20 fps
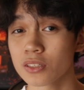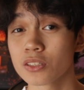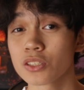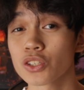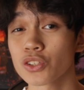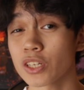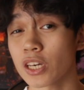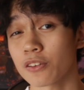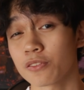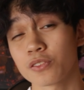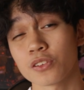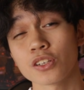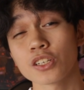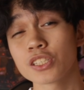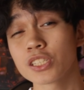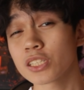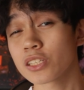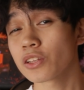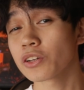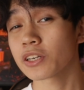So yeah, if you're
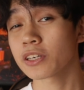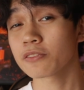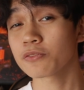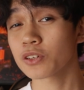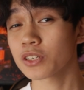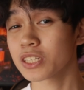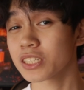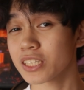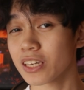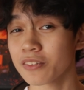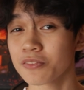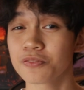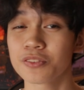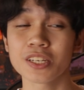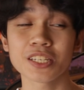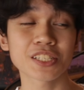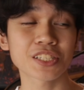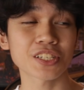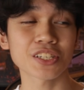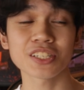just looking for the same
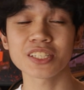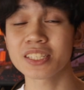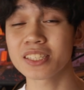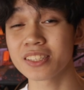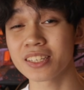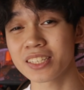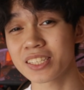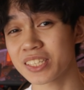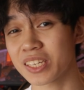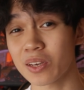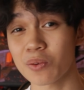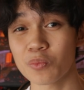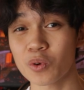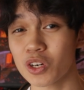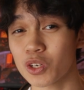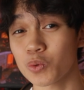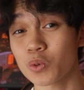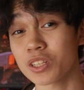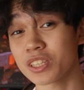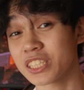features, this
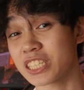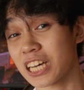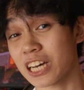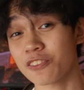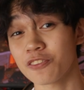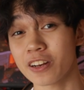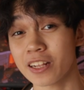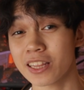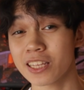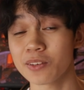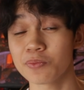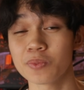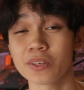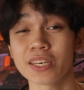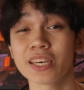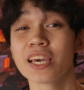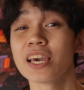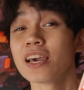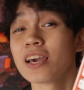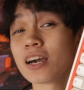keyboard will definitely
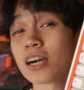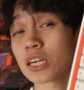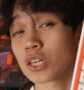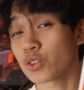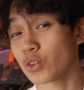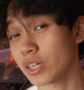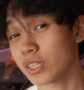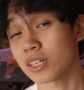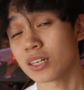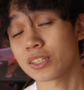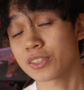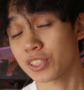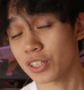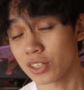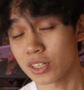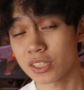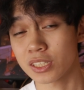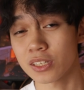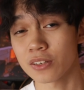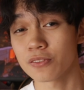be a great
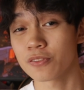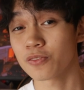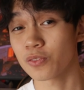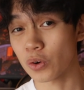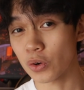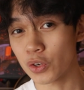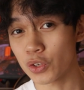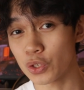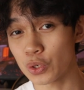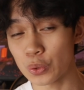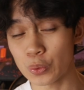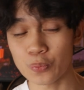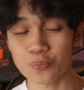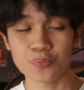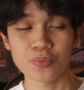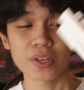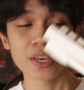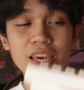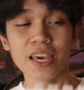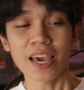alternative for you.
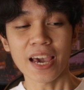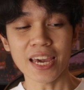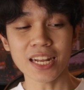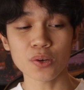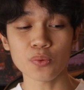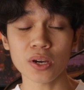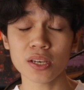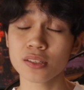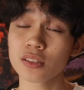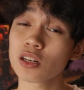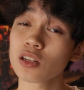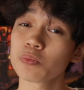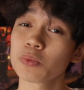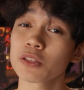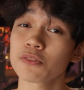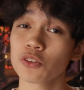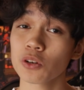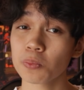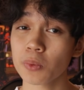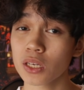Anyways, that'll be
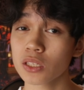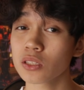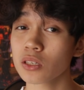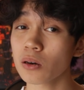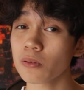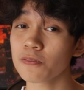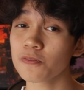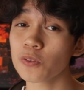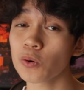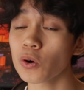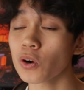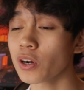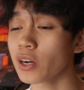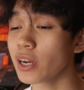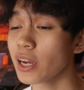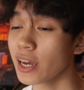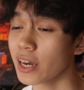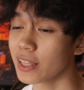it for my top 4.